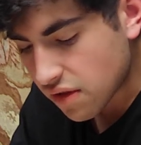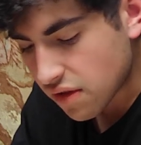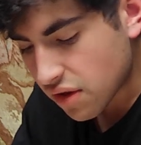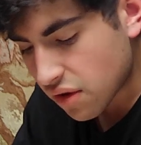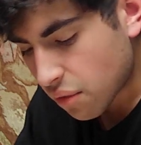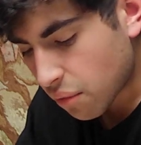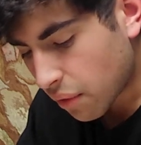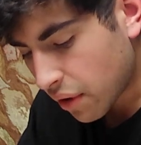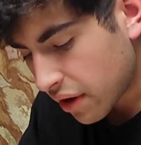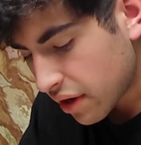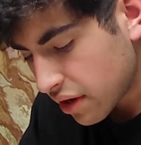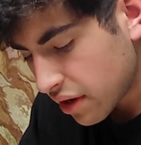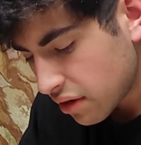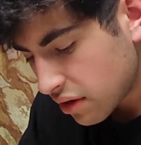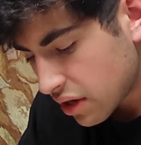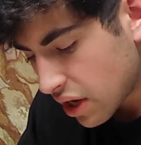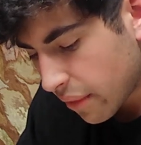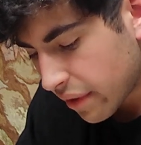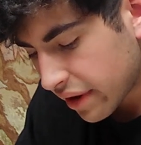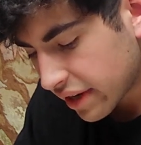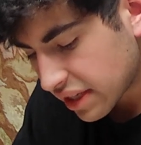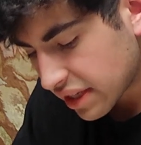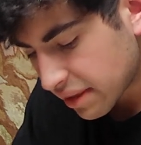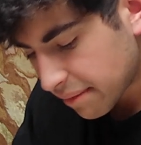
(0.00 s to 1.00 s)
"Where are you
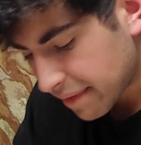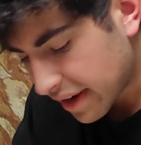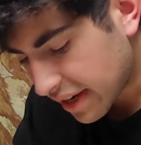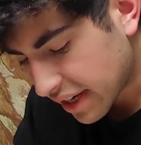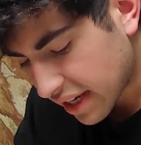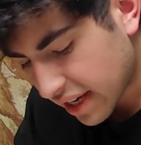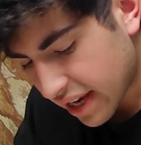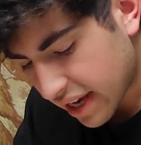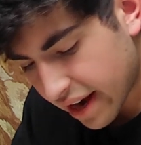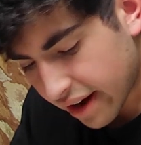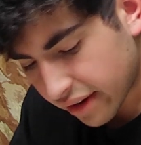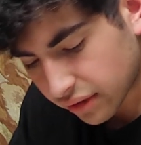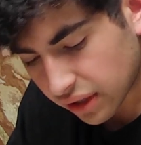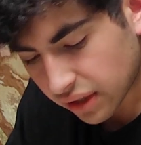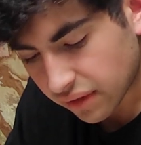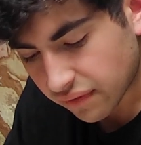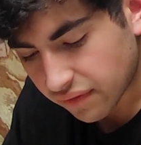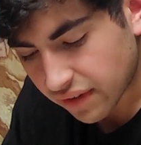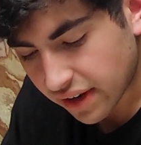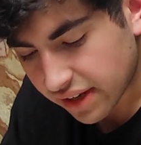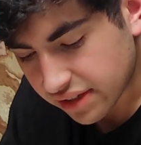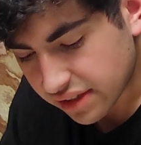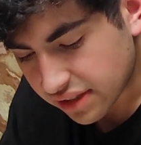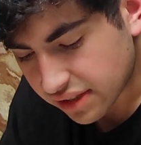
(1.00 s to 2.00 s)
going?" demanded Catherine,
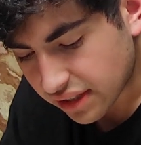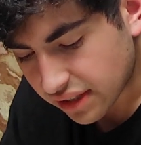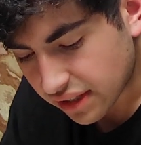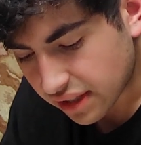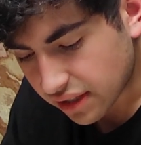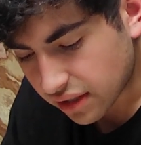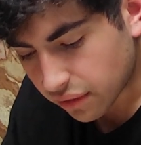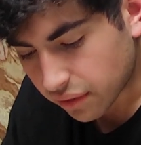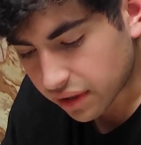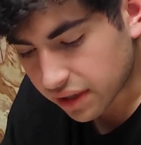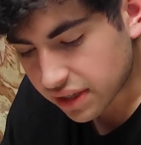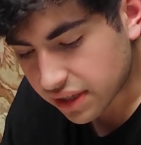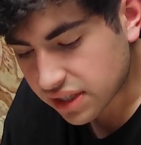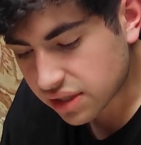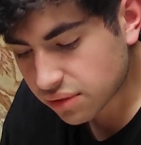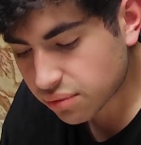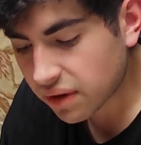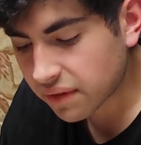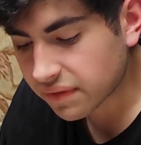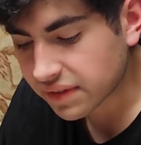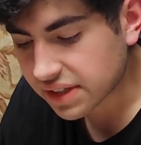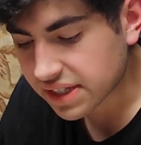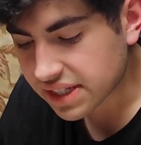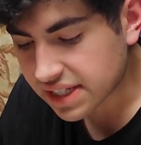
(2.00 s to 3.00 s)
advancing to the door. He
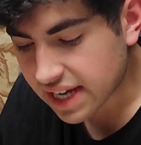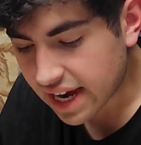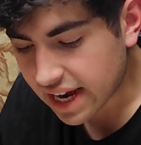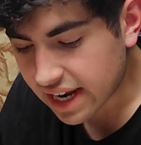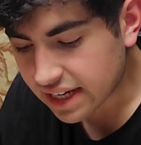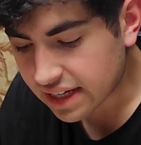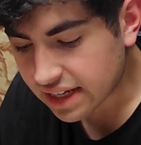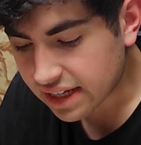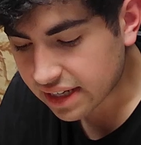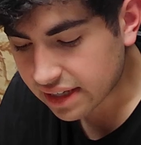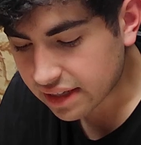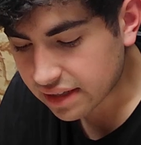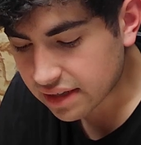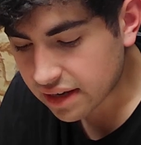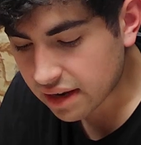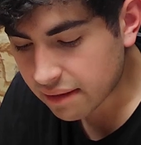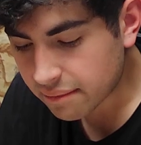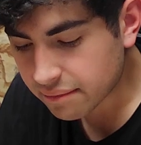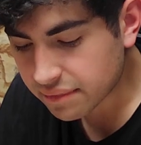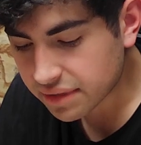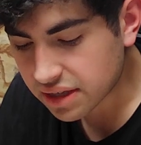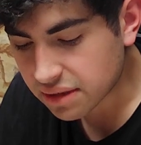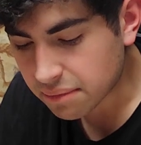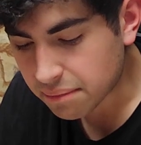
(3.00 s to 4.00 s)
swerved aside and
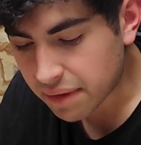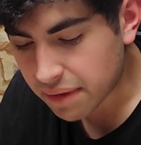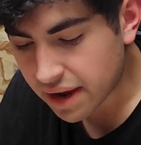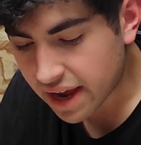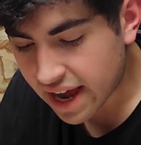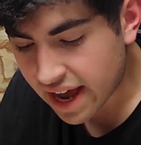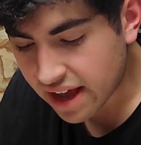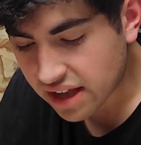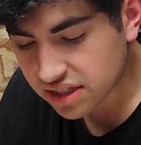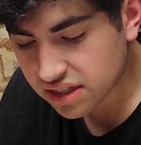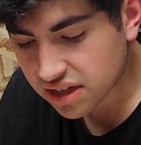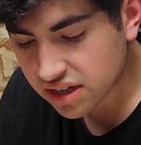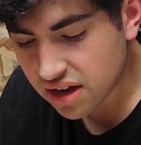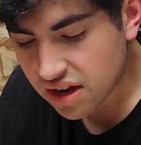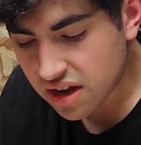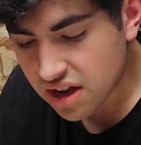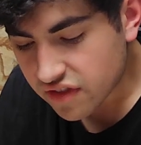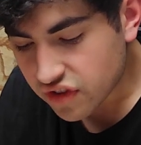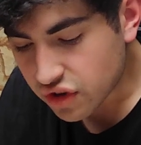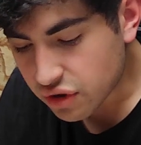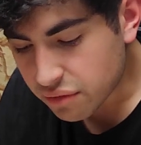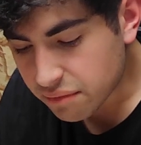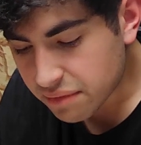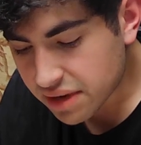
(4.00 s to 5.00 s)
attempted to pass.
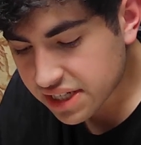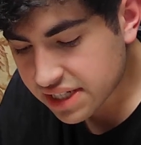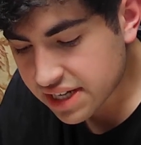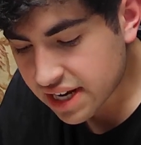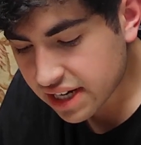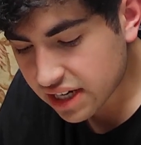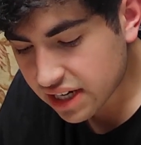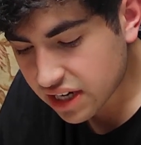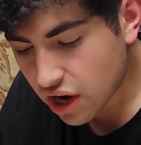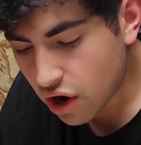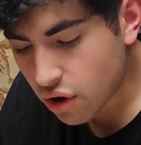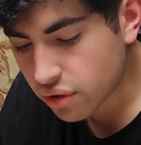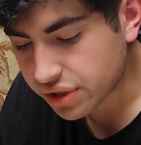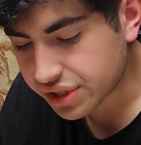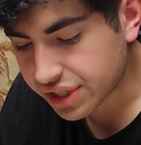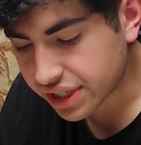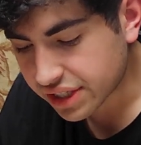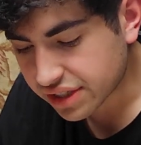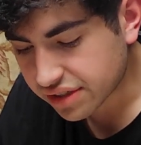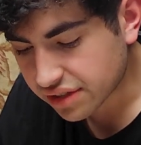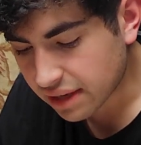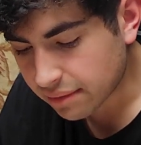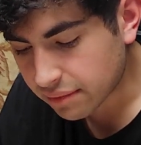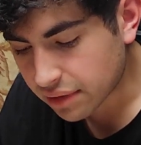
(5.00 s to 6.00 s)
"You must not go," she
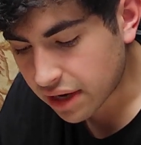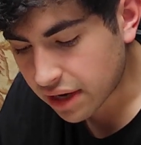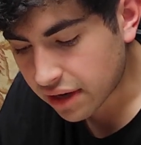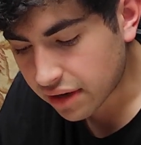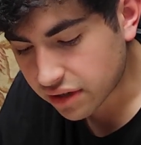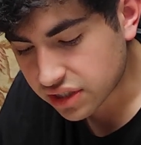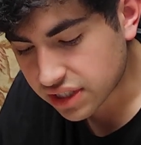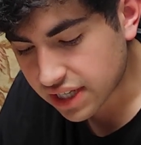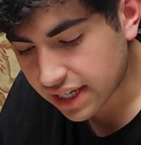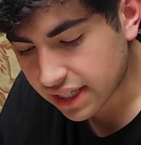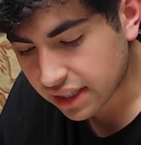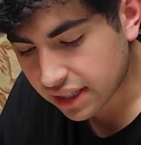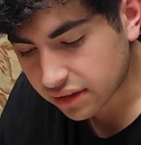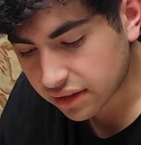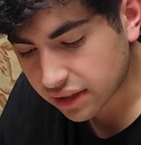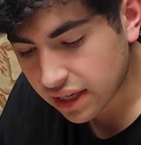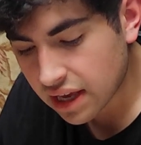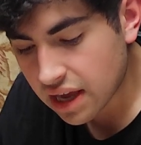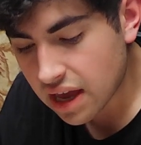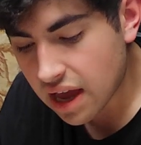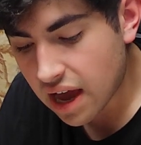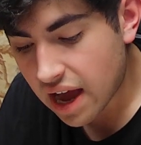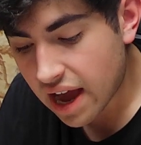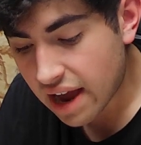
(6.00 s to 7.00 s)
exclaimed energetically.
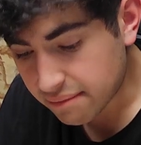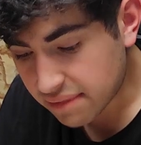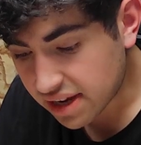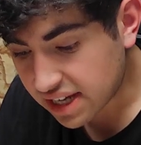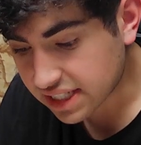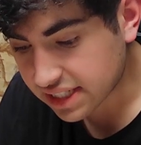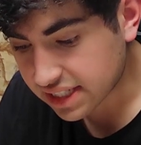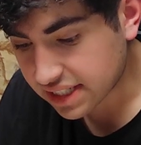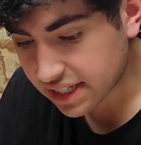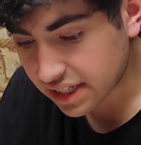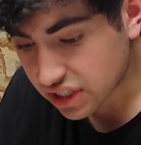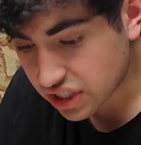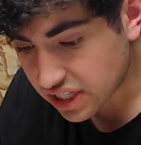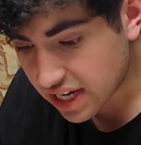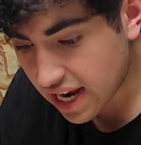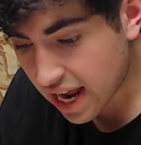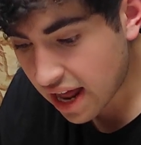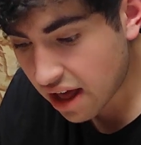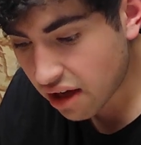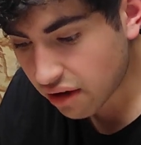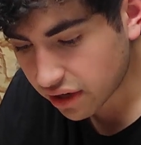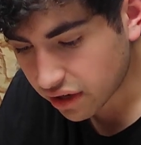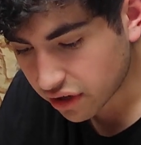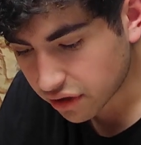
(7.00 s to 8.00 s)
"I must and shall,"
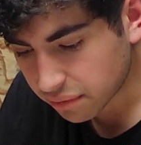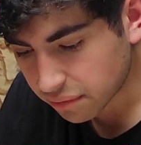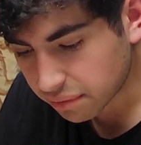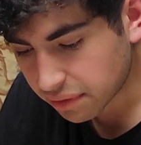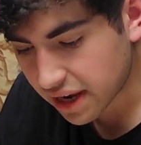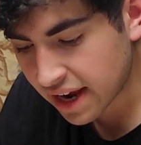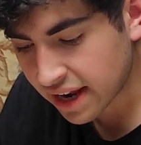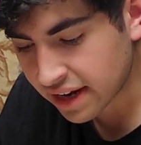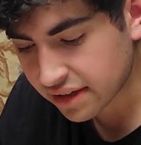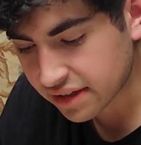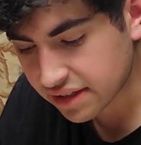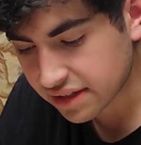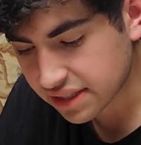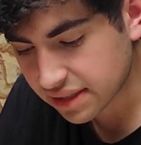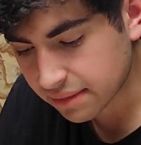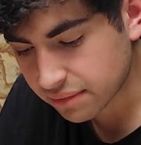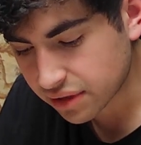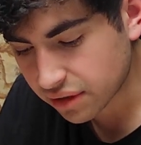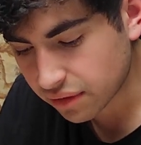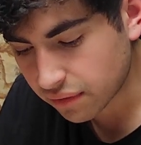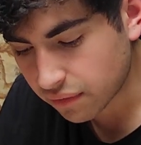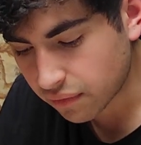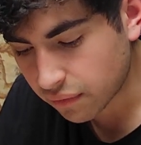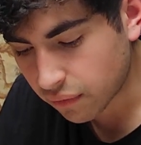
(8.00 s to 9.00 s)
he replied in a
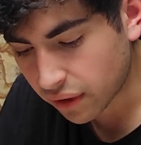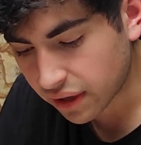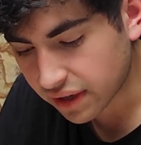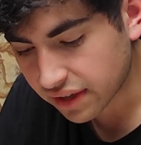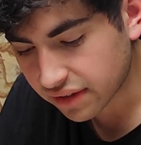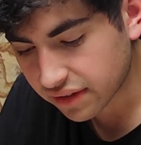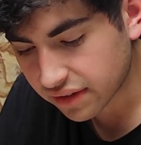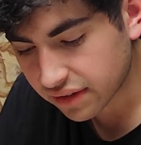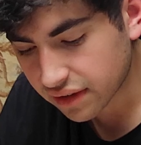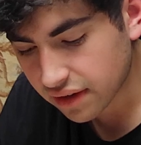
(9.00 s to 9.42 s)
subdued voice.